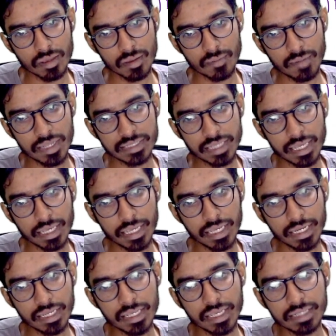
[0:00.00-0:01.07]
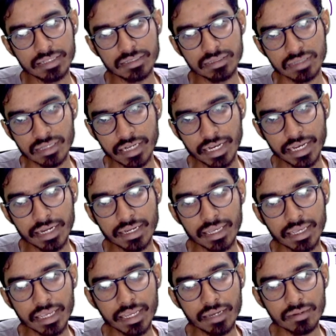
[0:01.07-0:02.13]
plus again here this gradient
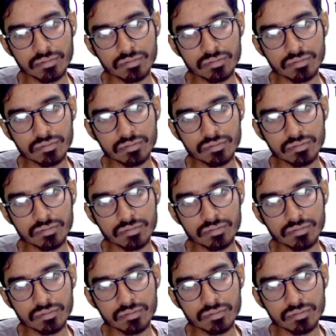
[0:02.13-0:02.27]
again